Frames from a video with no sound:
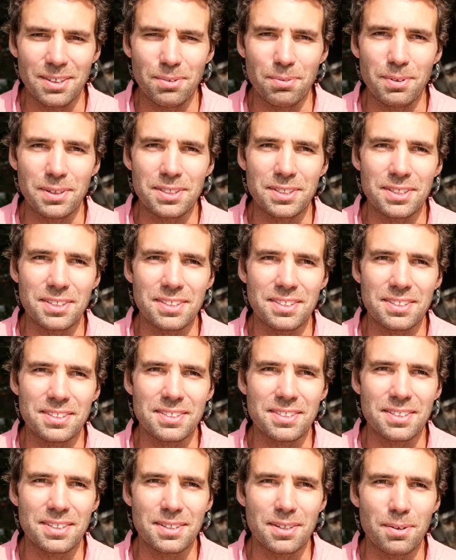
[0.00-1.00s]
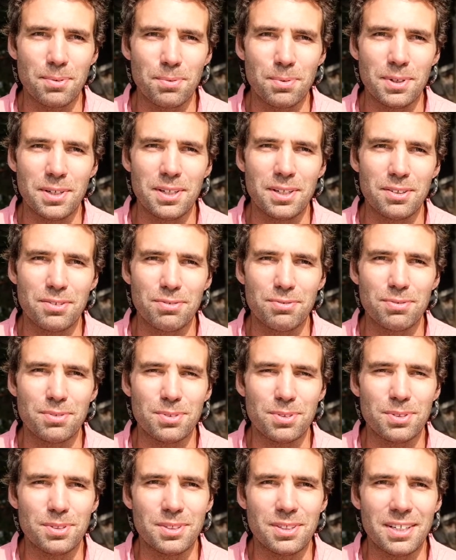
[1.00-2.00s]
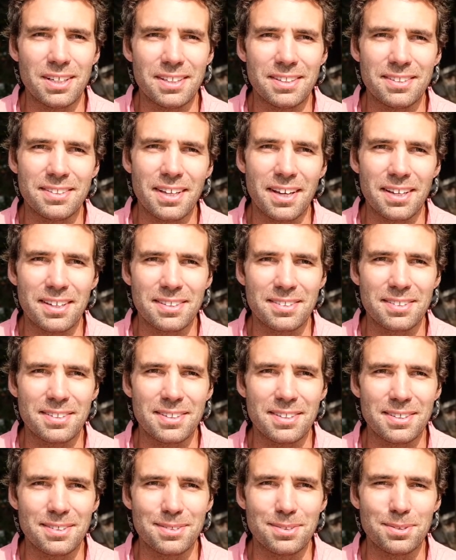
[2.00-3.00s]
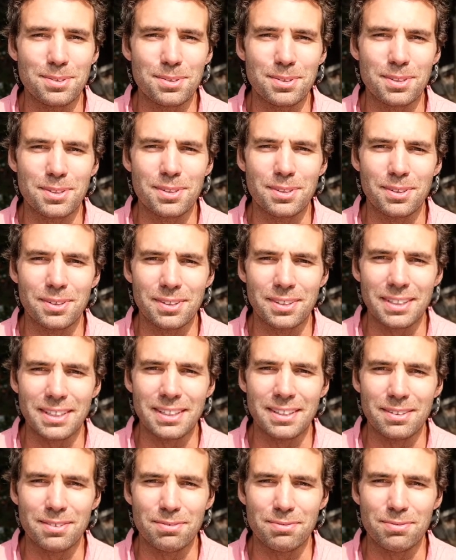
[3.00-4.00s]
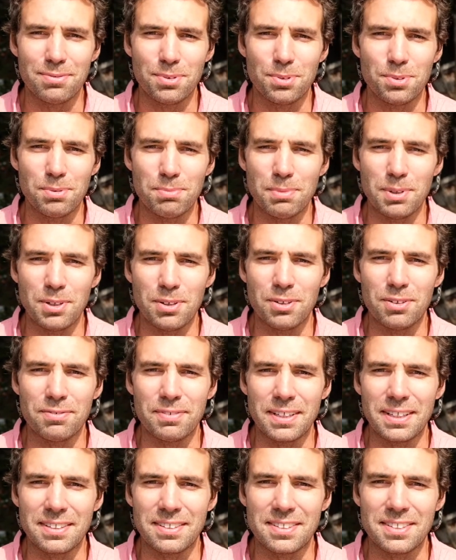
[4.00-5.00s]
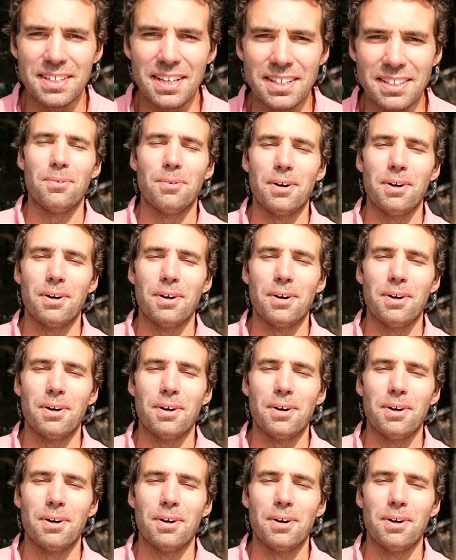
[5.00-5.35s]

which is a word for a deity or god in the form of a snake.